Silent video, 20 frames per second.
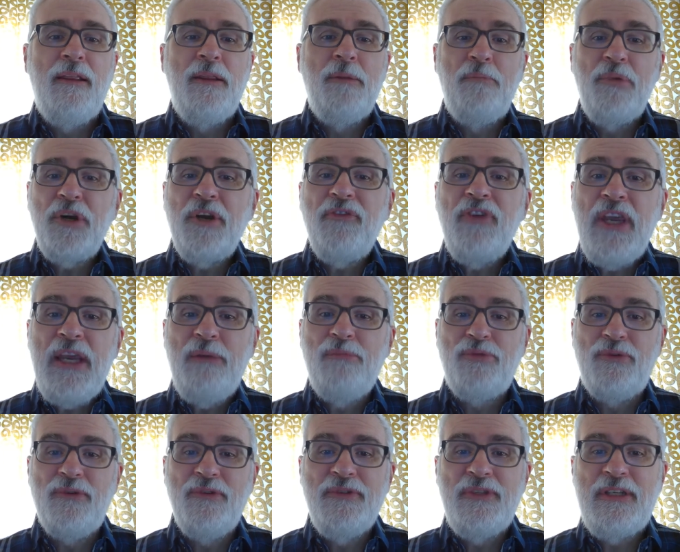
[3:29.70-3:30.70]
The book of
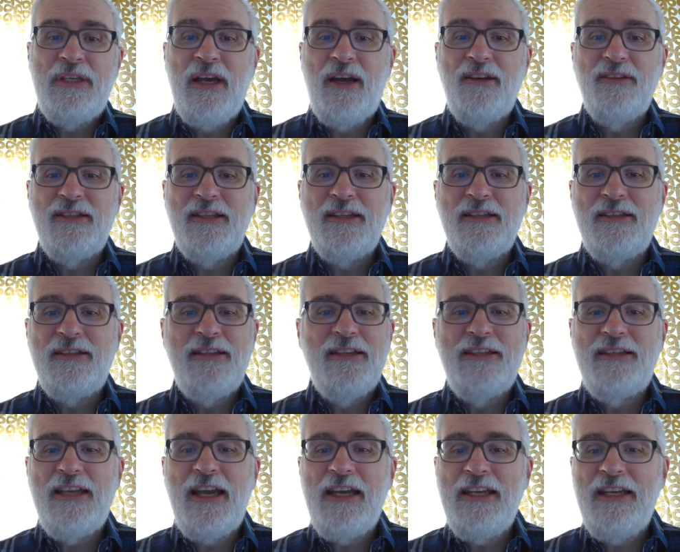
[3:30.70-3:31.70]
Hebrews tells us
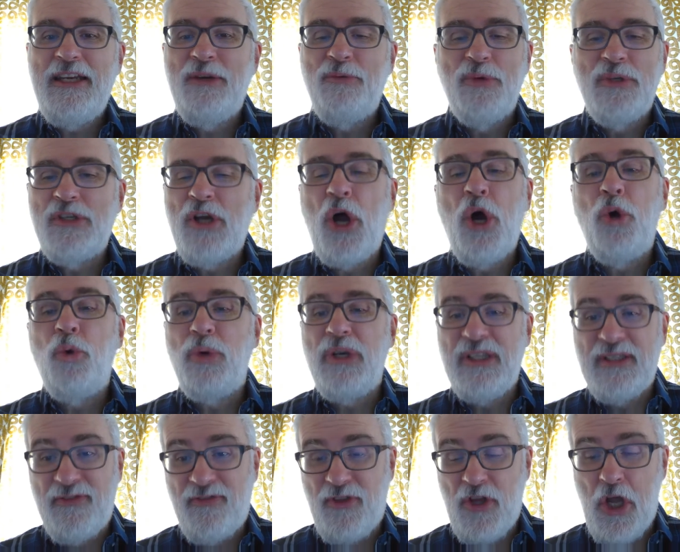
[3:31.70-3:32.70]
this idea was
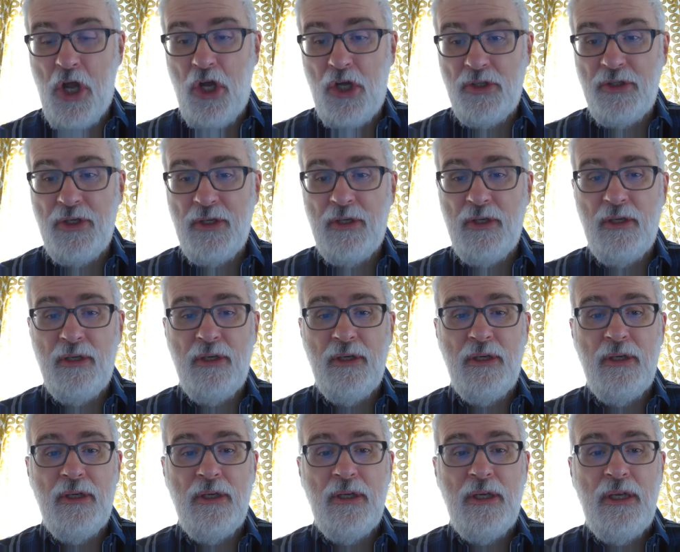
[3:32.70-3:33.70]
always flawed.
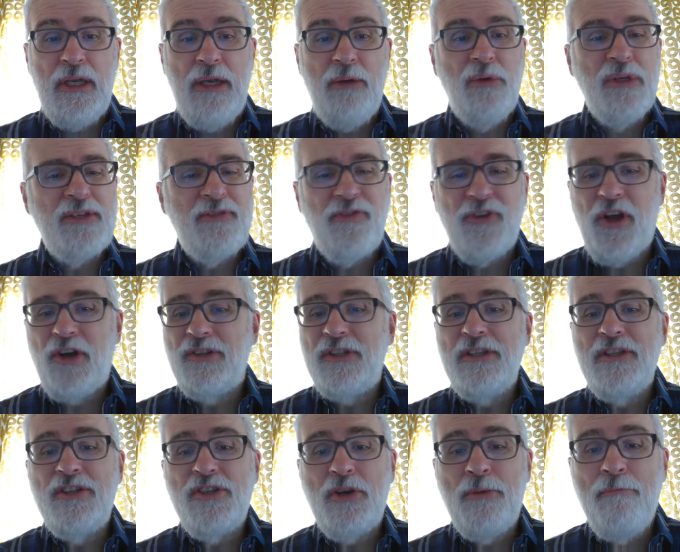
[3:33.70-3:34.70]
It was flawed
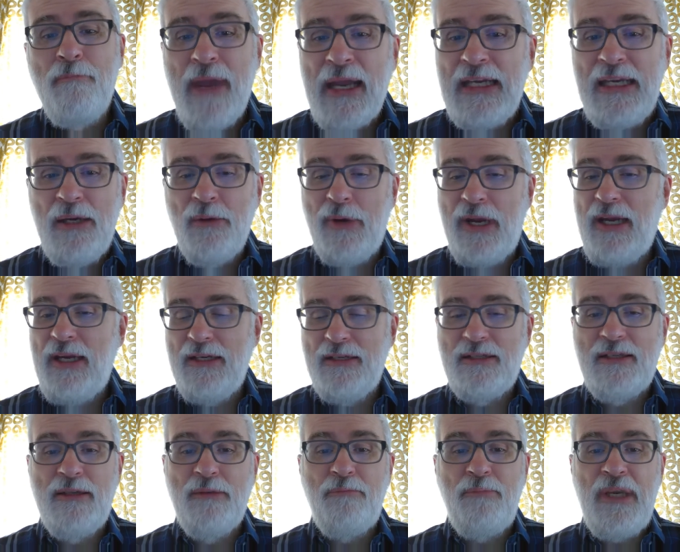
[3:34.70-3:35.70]
in so many
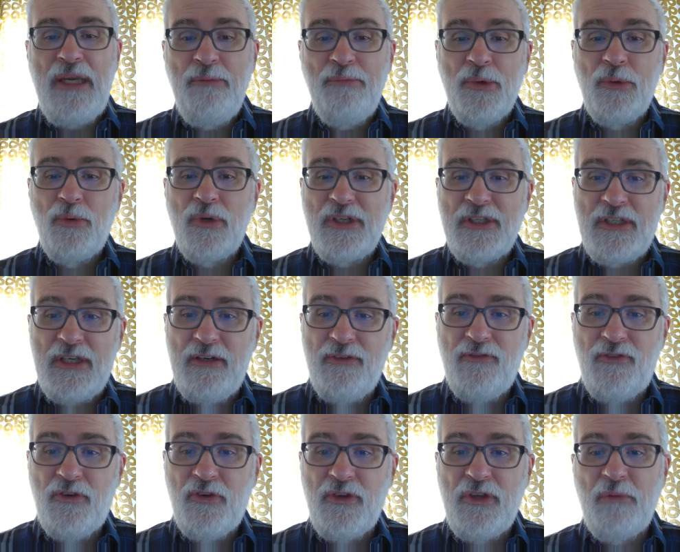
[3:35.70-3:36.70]
ways. The people were
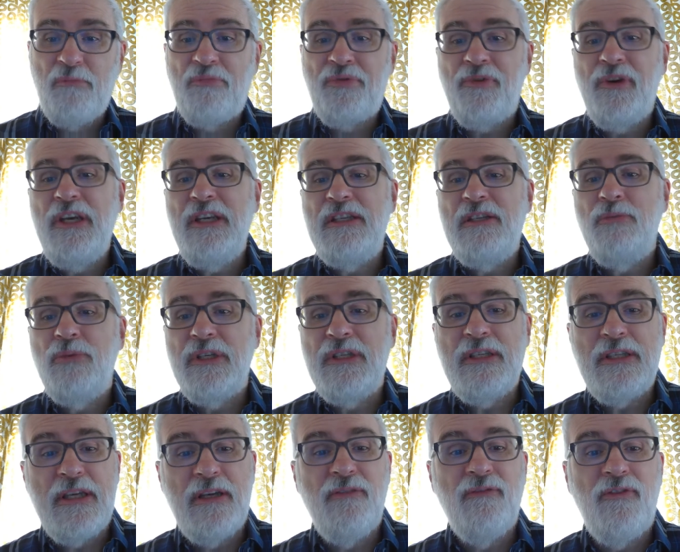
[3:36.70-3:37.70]
sinful, the priest was
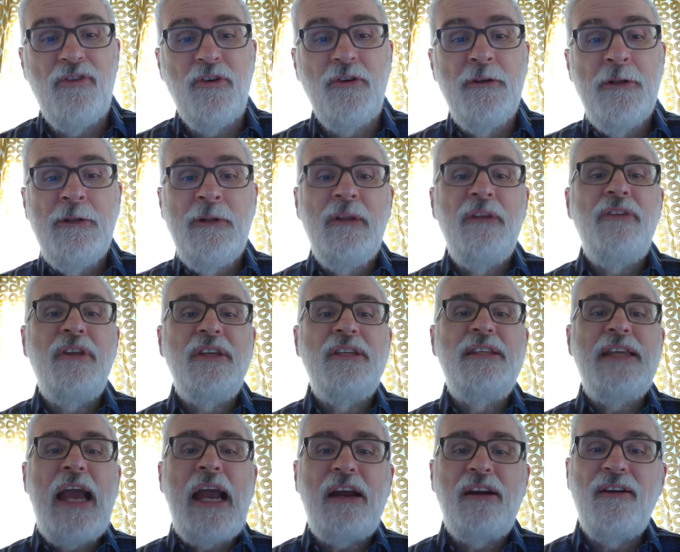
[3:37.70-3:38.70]
sinful, the
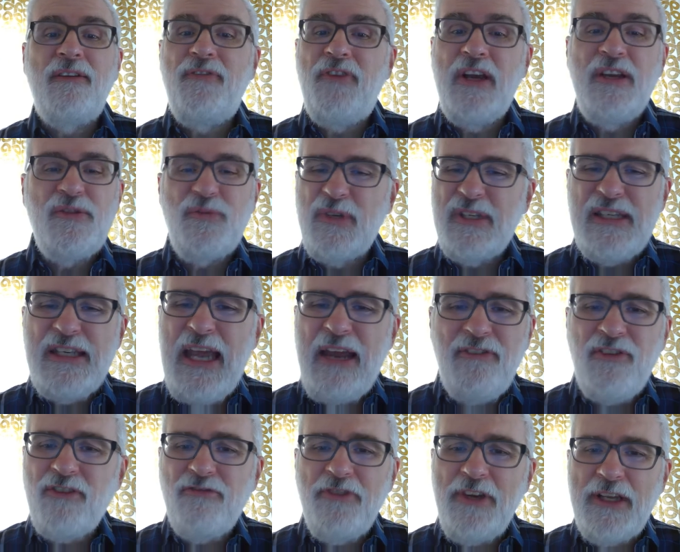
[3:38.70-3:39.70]
sacrifice was
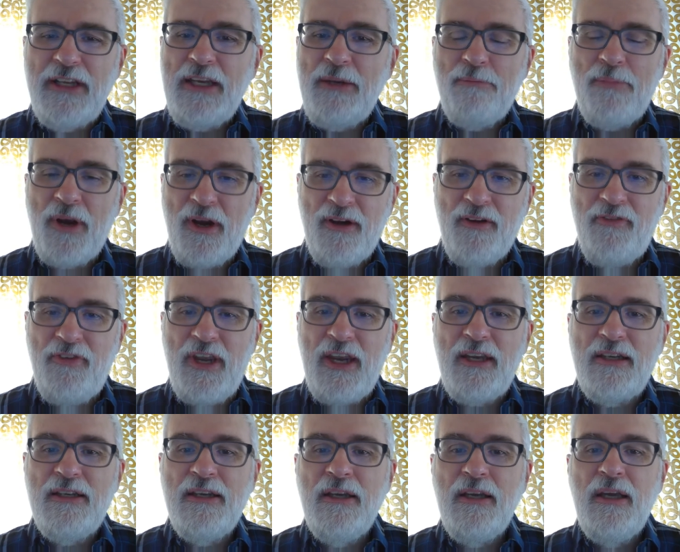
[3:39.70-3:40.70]
never really
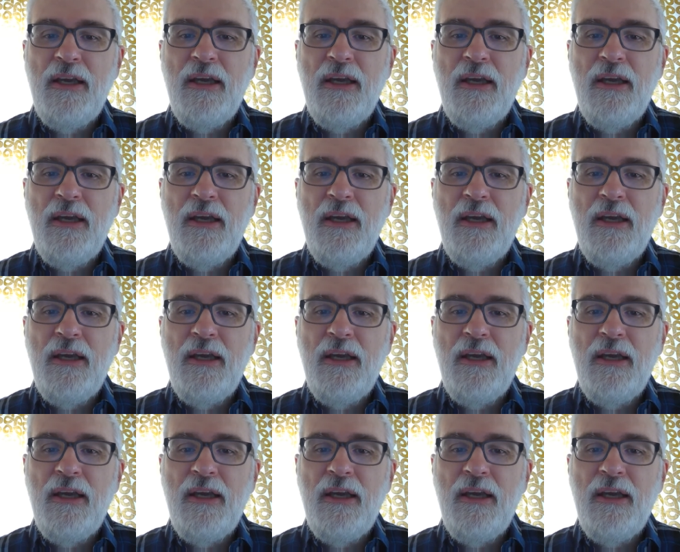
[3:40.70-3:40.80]
perfect.